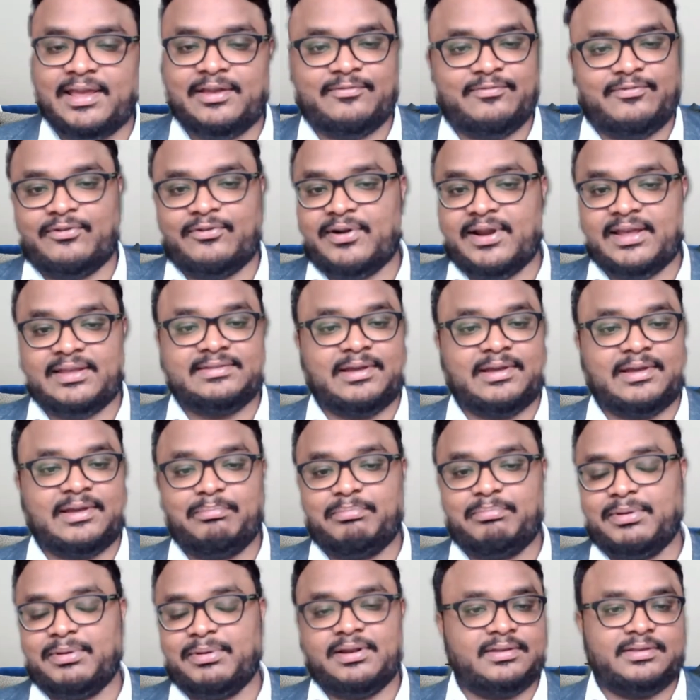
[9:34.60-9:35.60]
for
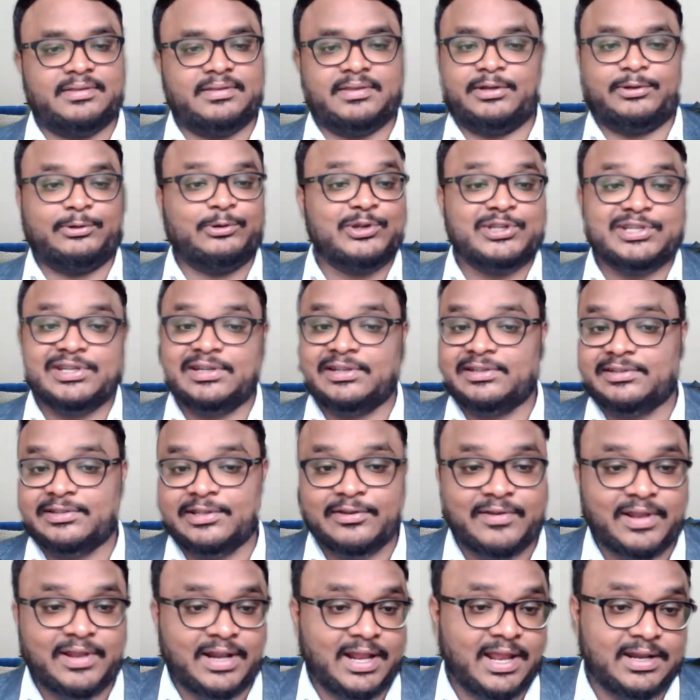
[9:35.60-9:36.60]
example, the tuition
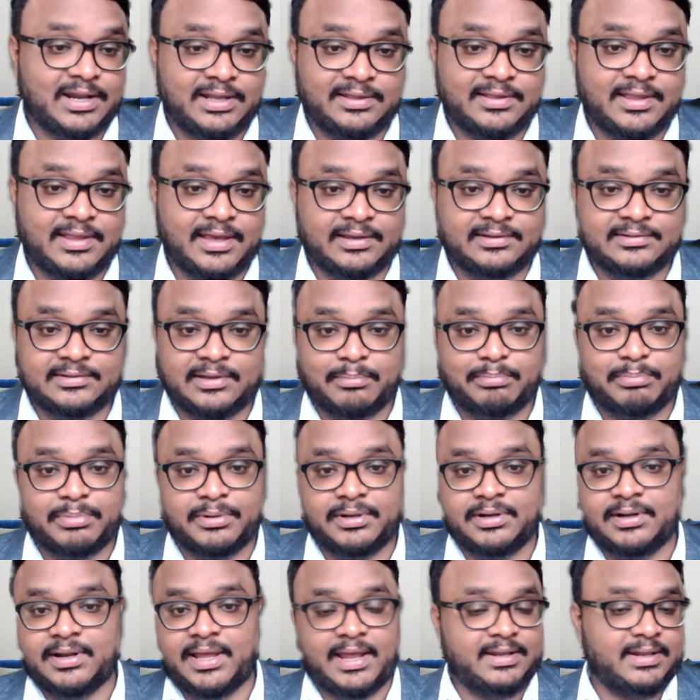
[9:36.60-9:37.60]
servant, I need the example,
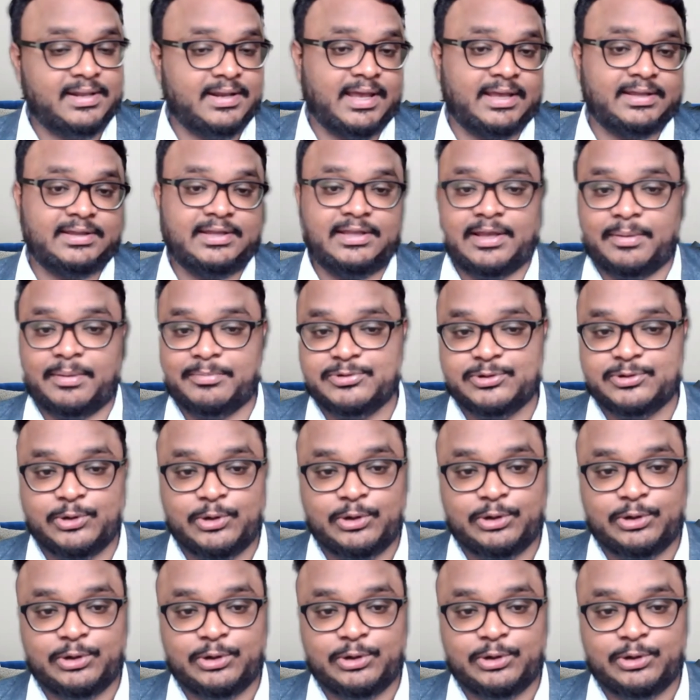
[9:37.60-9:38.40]
and I think I'm showing you the